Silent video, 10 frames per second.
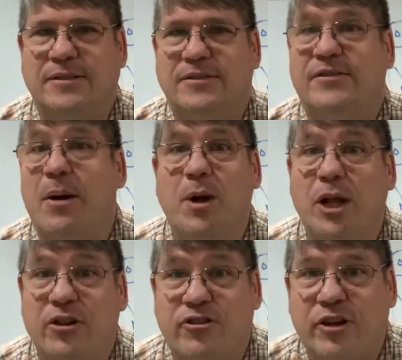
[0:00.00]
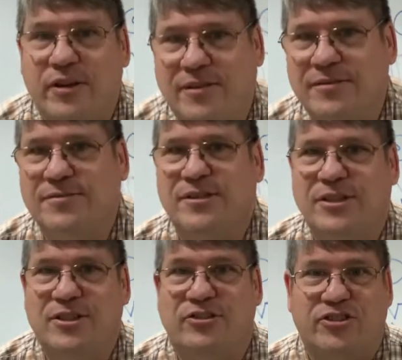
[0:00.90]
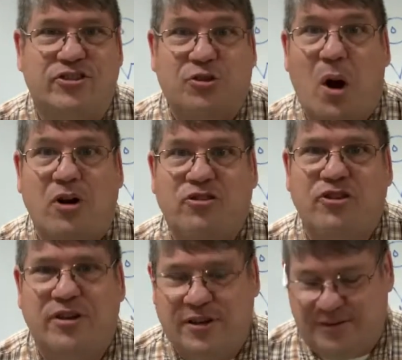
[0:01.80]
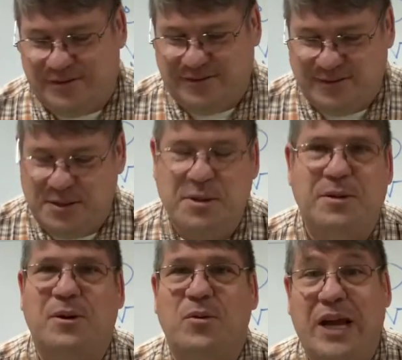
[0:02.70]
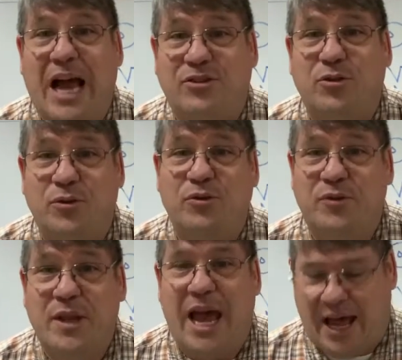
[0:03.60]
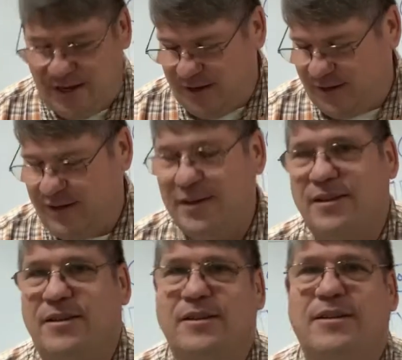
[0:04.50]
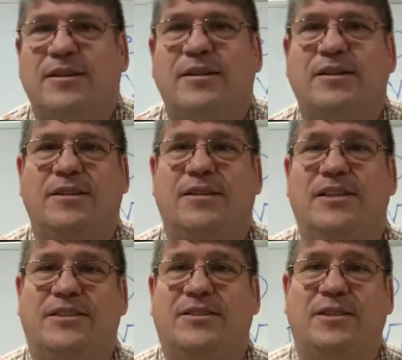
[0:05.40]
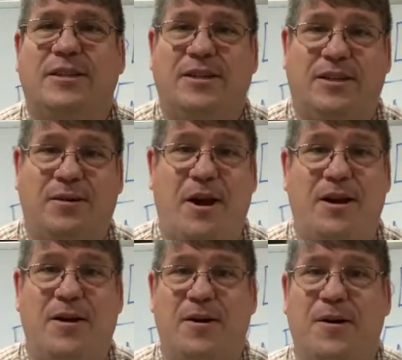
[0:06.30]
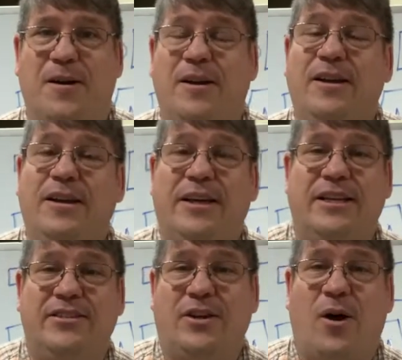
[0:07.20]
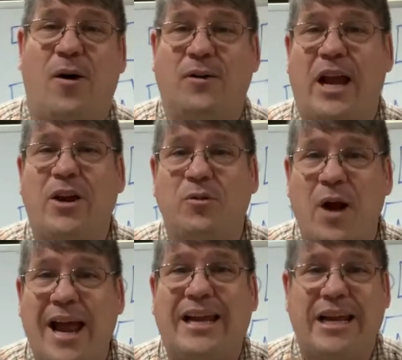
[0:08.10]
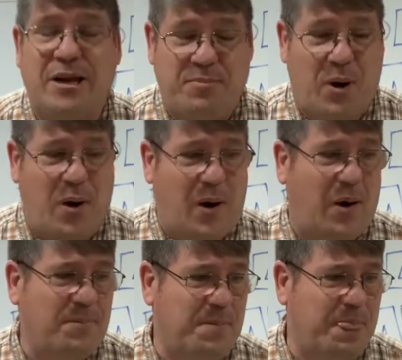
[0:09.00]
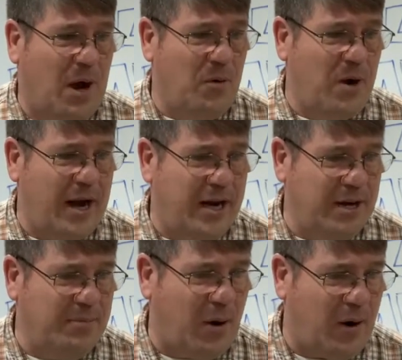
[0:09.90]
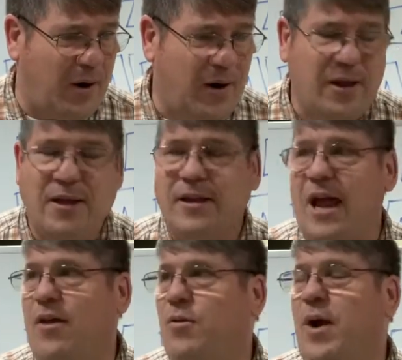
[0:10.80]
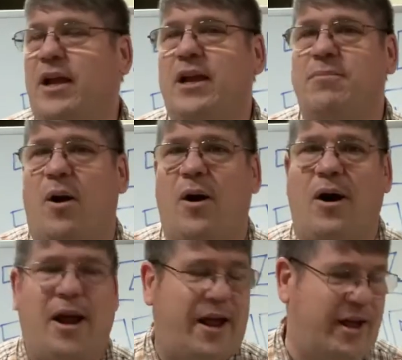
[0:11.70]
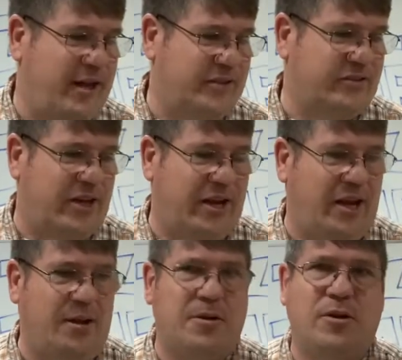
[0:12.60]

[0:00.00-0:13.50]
demolition, destruction. We got tools for that. This right here is called a wrecking bar. A wrecking bar. Now the wrecking bar has a